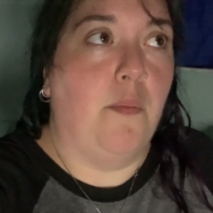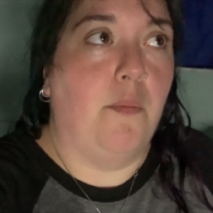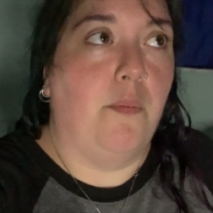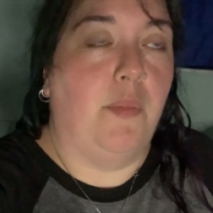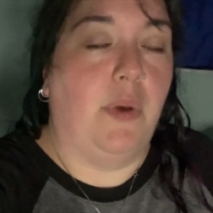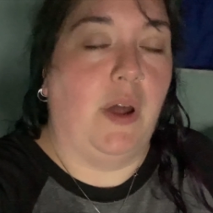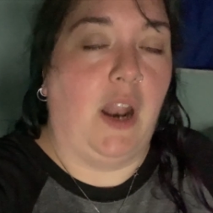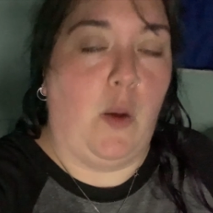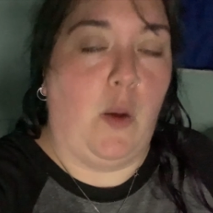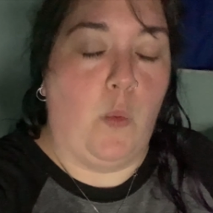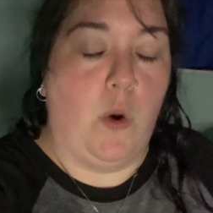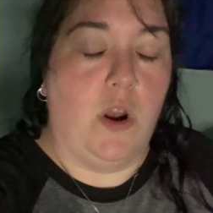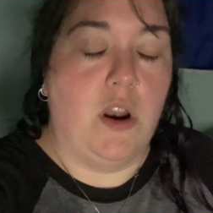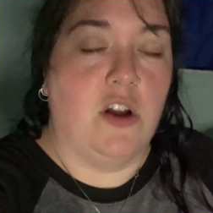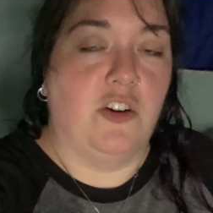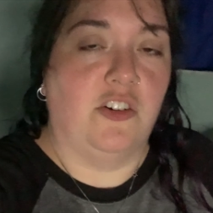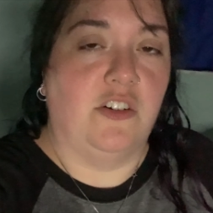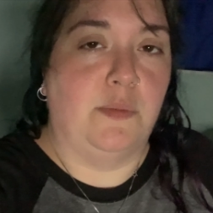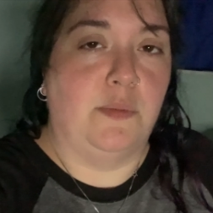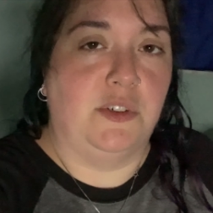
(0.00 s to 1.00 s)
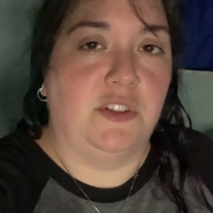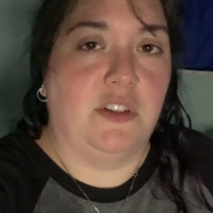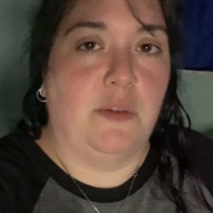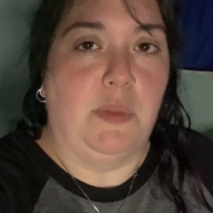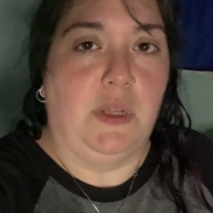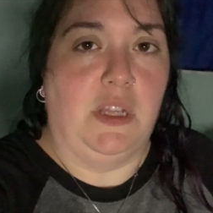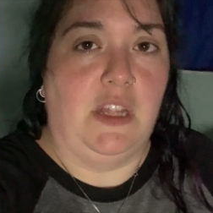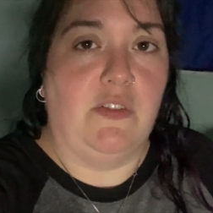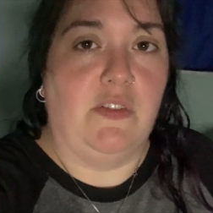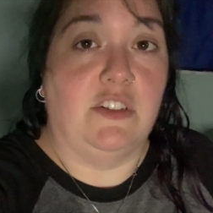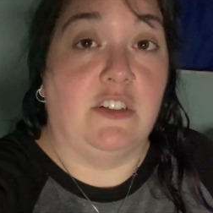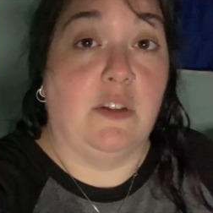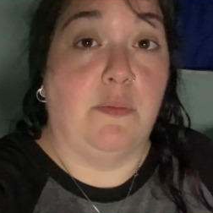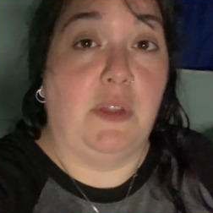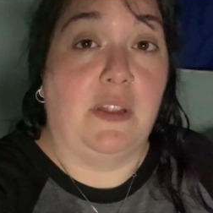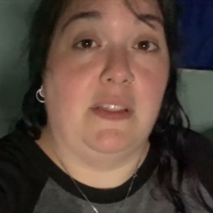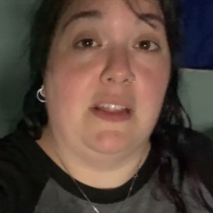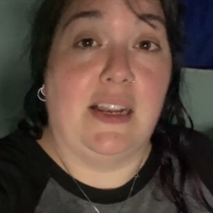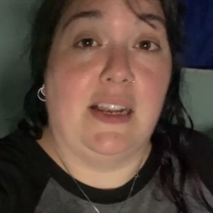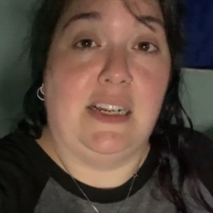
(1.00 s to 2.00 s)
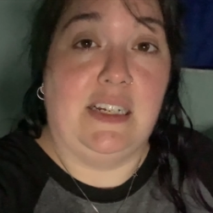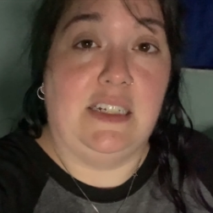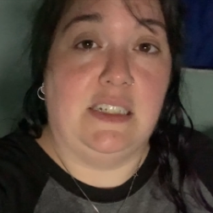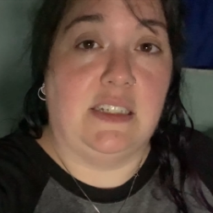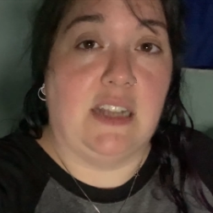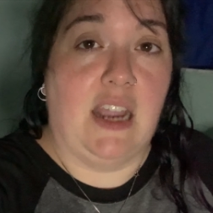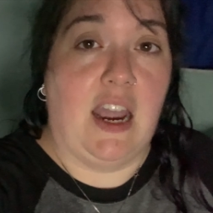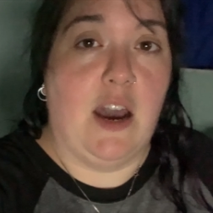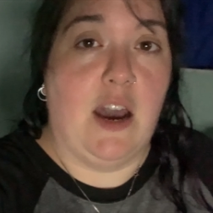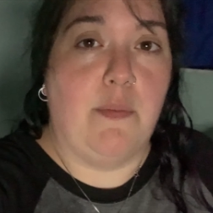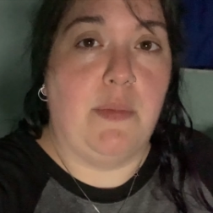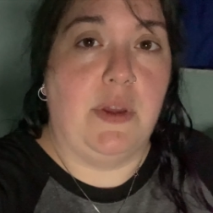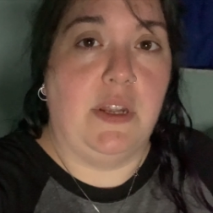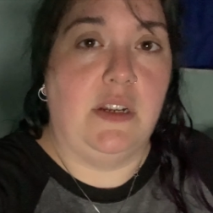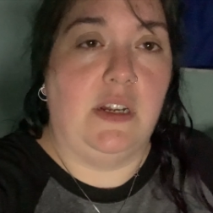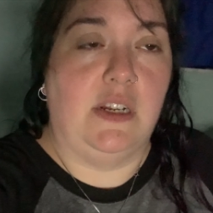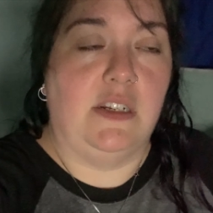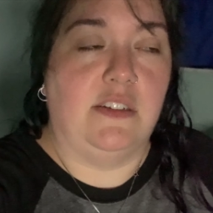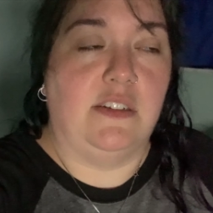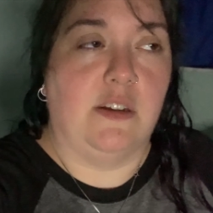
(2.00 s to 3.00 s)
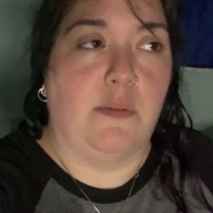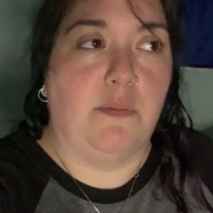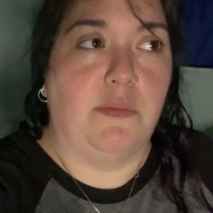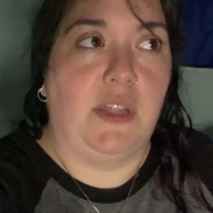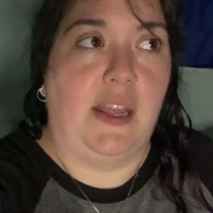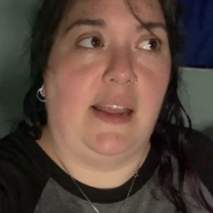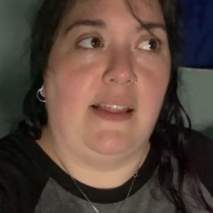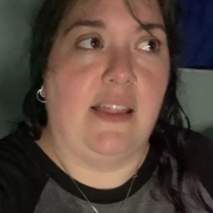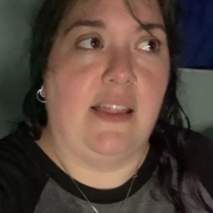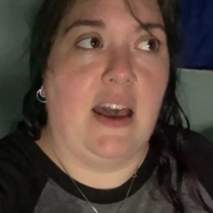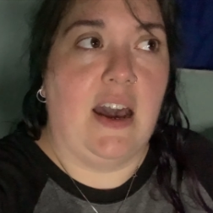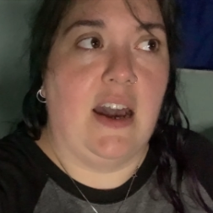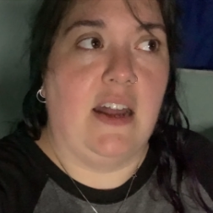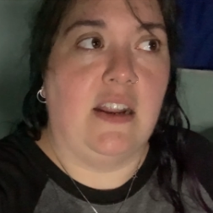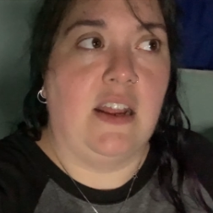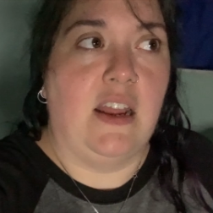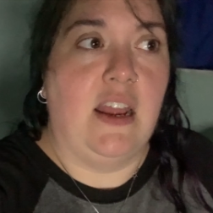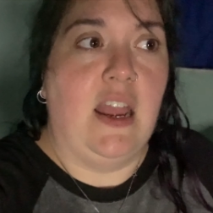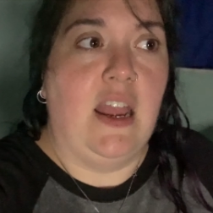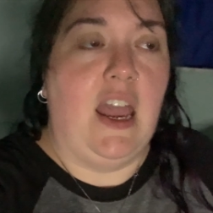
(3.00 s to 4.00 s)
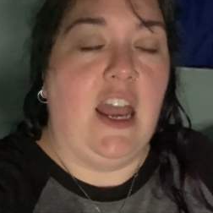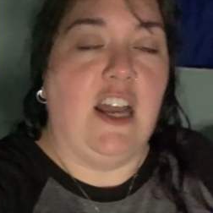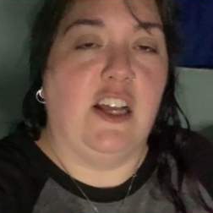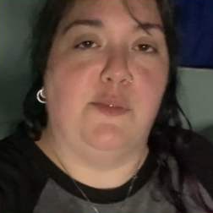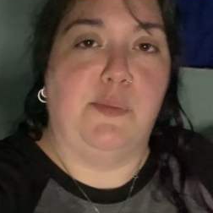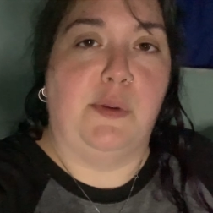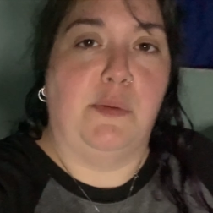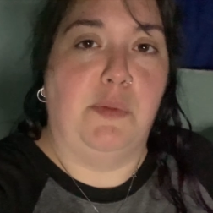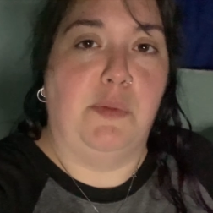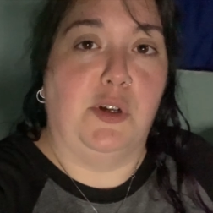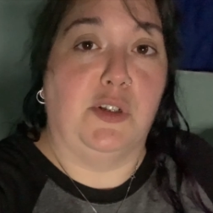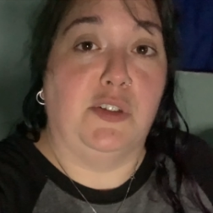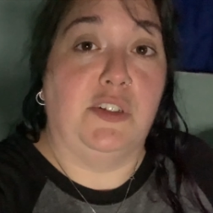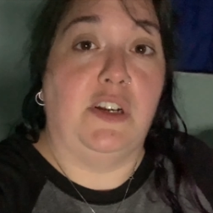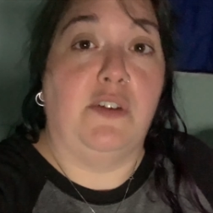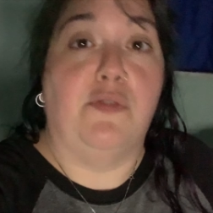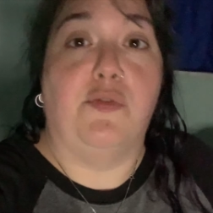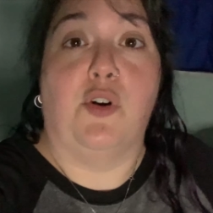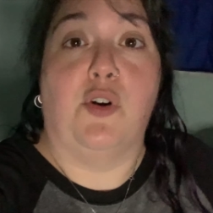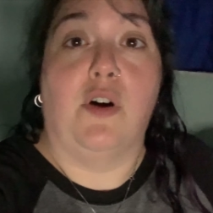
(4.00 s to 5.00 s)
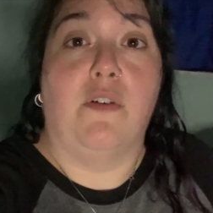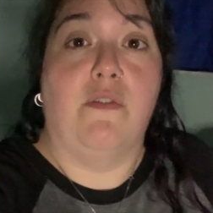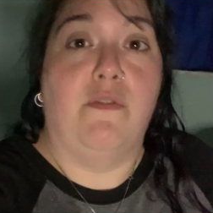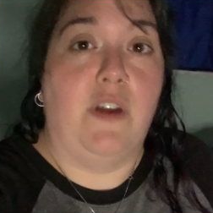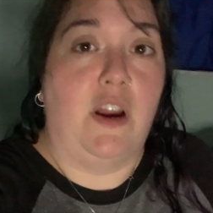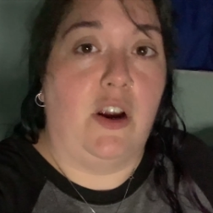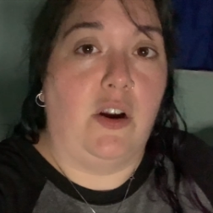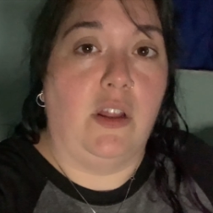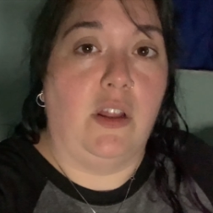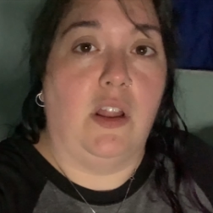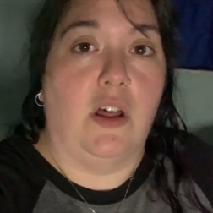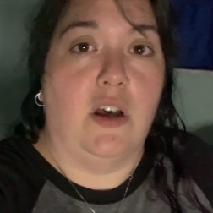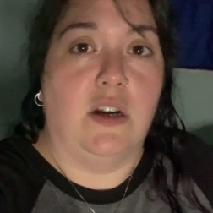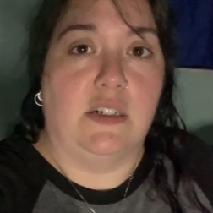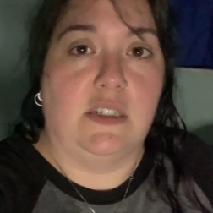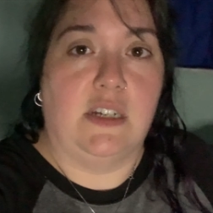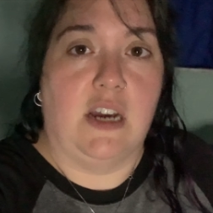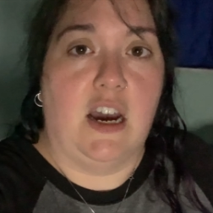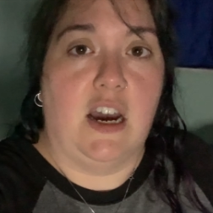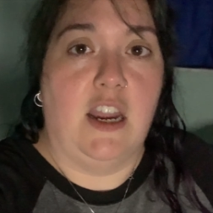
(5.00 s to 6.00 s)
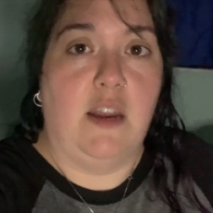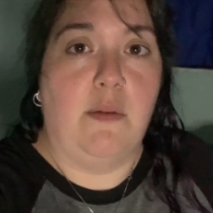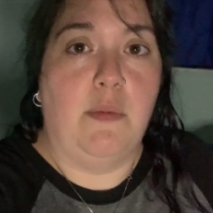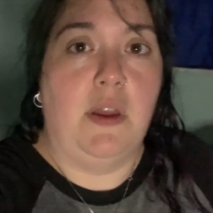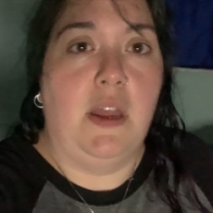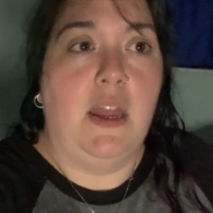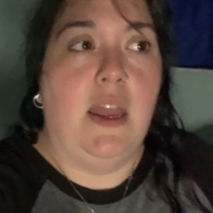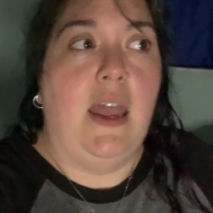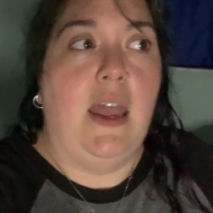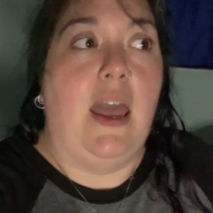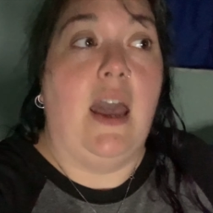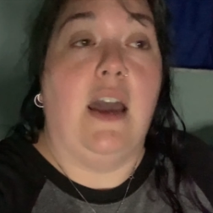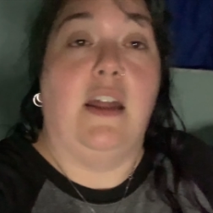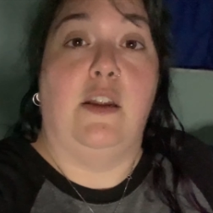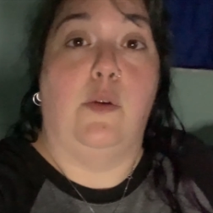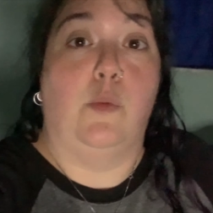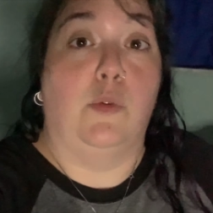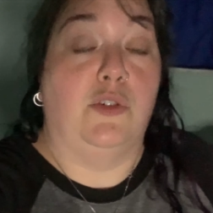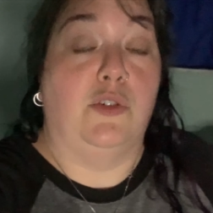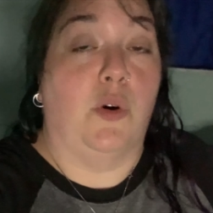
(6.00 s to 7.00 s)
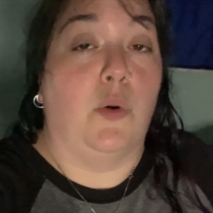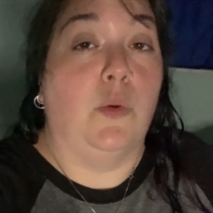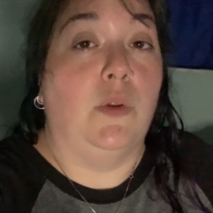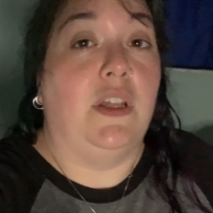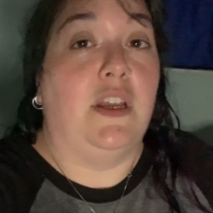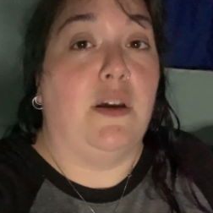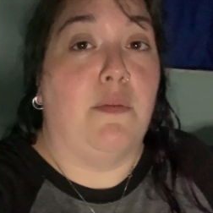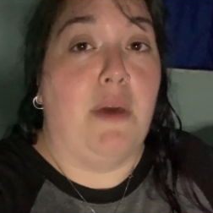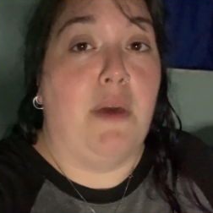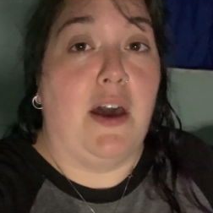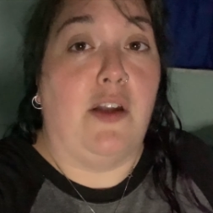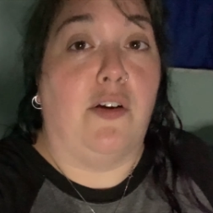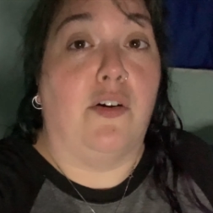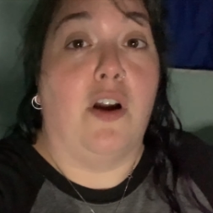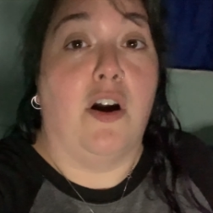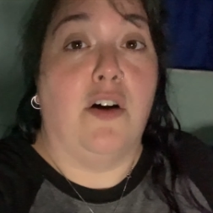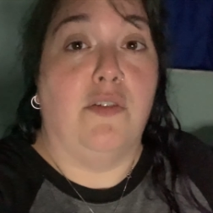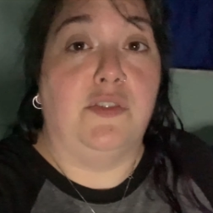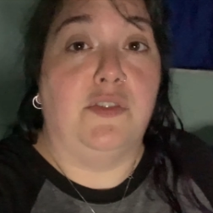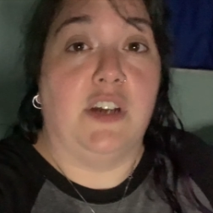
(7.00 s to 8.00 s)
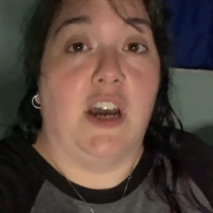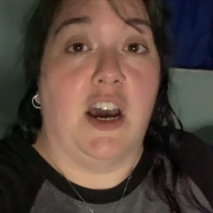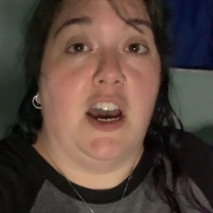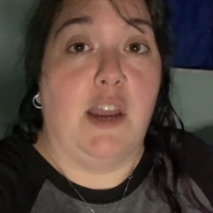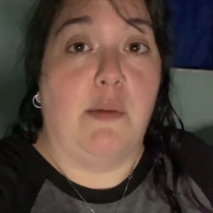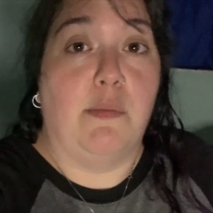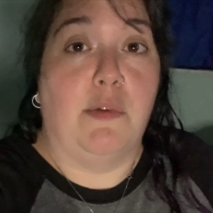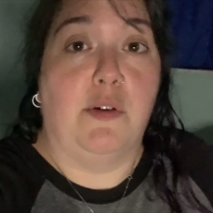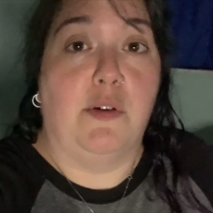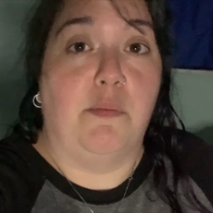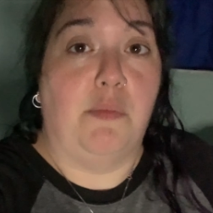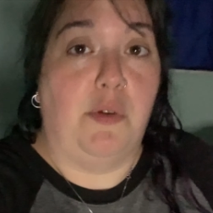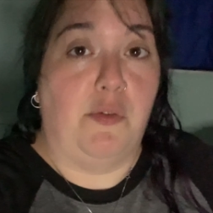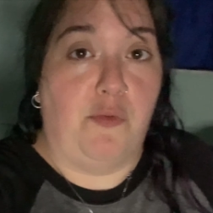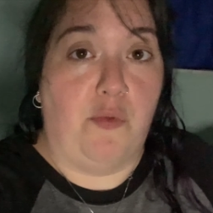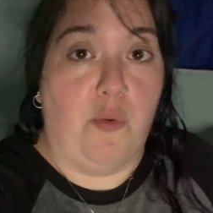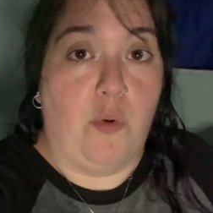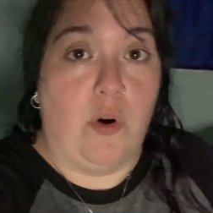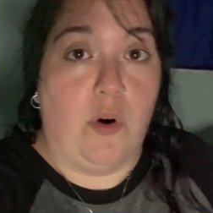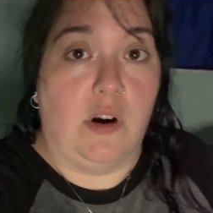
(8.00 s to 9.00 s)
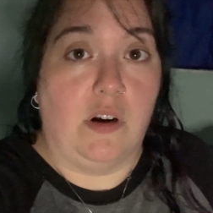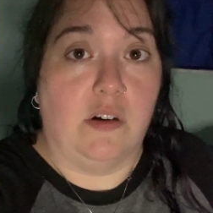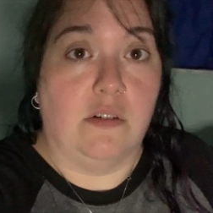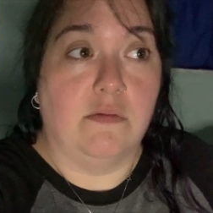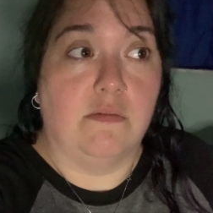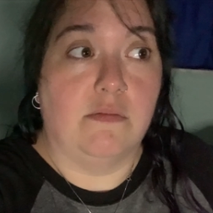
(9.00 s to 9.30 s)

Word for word: but I 100% believe it's something that needs to happen. It's something that has been building for a very long time, and it was only a matter of time before